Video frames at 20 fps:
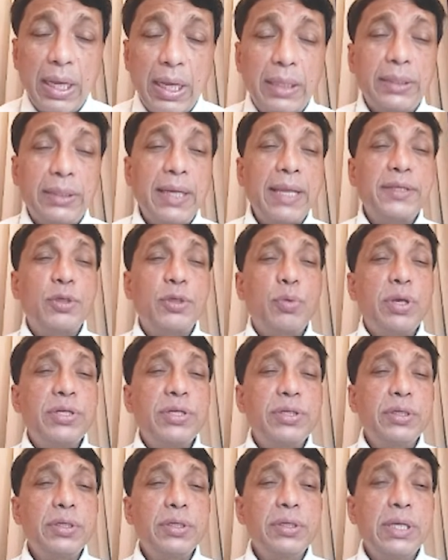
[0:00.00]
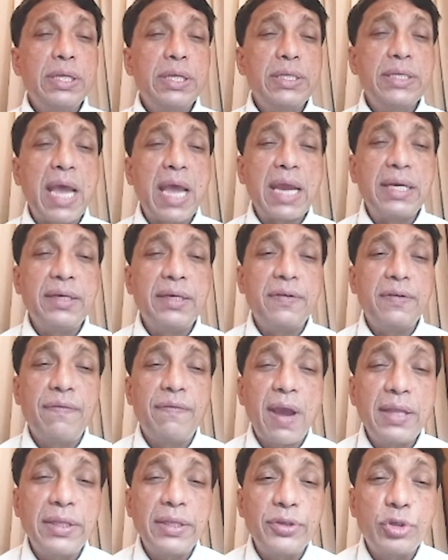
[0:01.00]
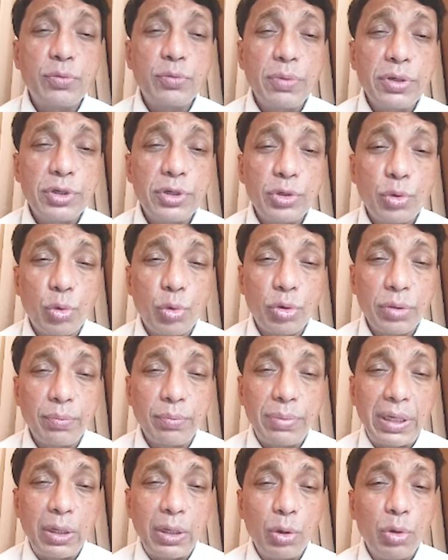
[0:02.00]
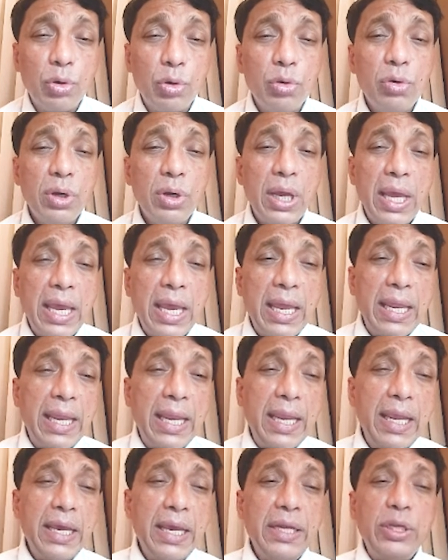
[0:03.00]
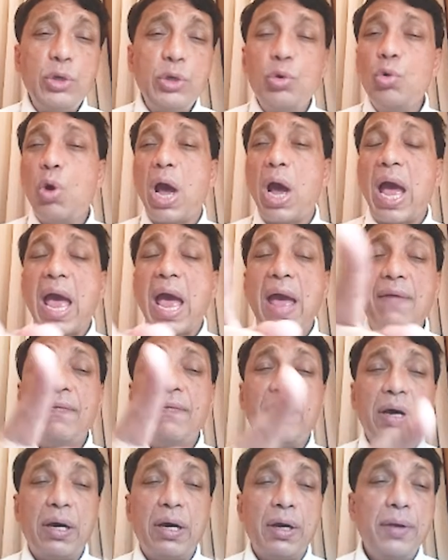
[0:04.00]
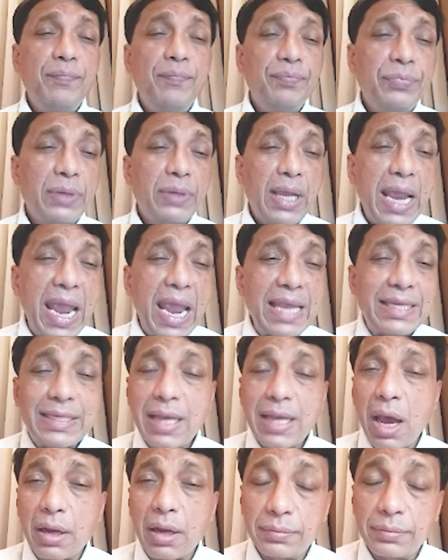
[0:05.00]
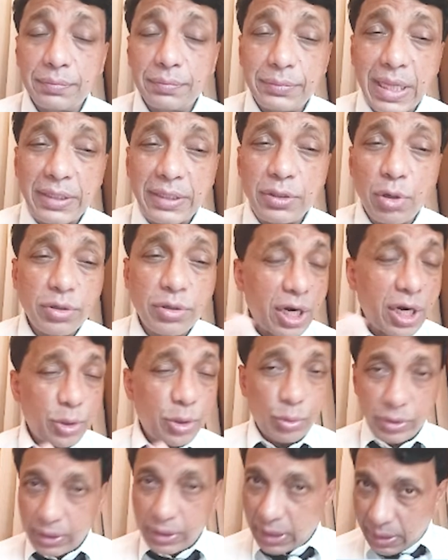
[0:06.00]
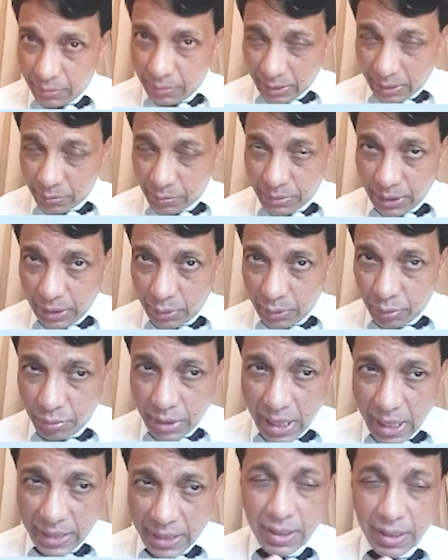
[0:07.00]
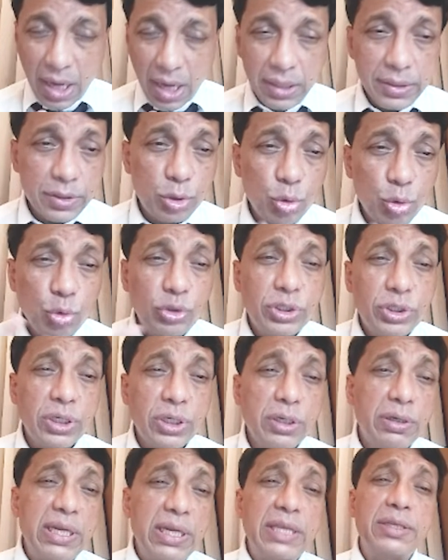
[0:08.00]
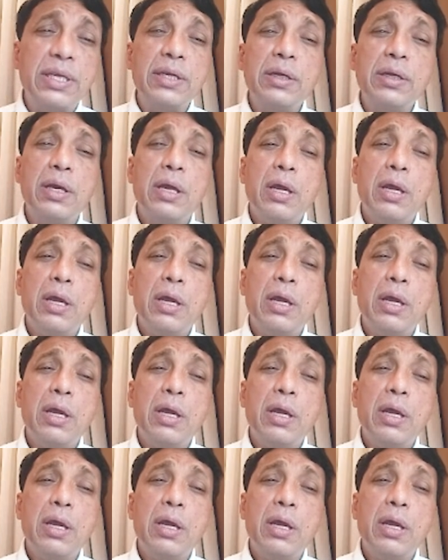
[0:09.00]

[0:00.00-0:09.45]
Next question is identify the instrument shown below. Here you have a SR. That's not Sashwat Ray, but let me tell you, SR is suture releasing